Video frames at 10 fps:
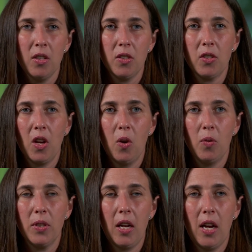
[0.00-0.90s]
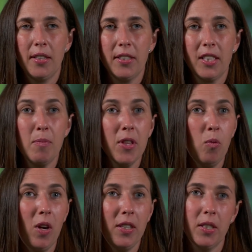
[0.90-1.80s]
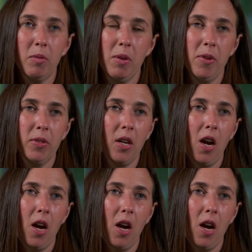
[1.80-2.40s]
So some of the ones we most